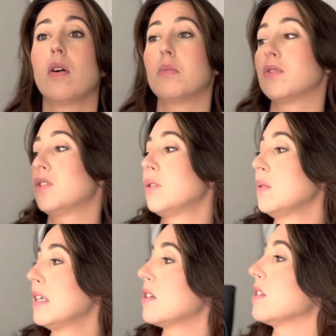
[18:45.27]
almost 2
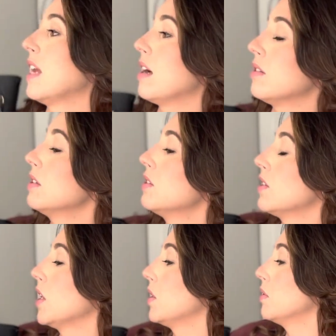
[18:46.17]
years now.
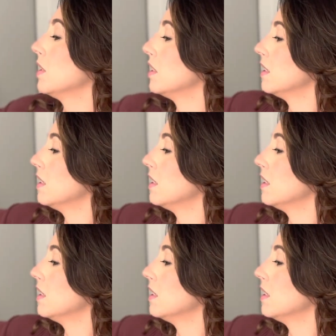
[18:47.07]
So